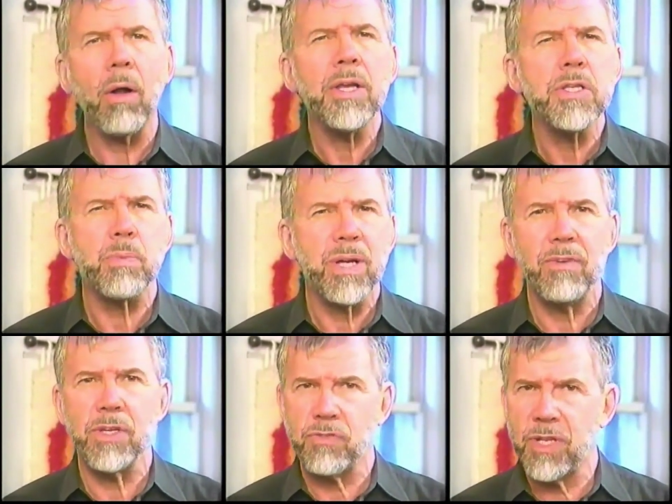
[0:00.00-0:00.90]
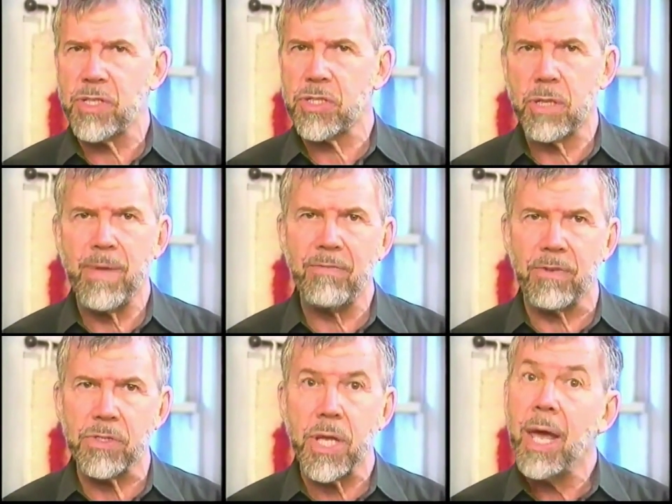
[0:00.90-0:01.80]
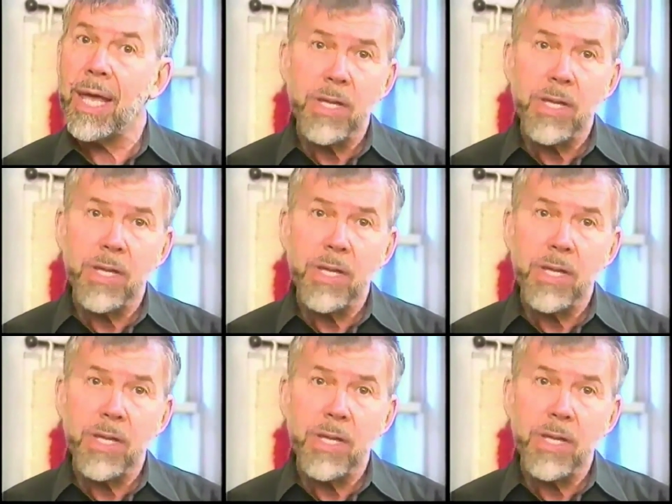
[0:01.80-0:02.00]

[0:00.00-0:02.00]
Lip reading: all his previous visits to Memphis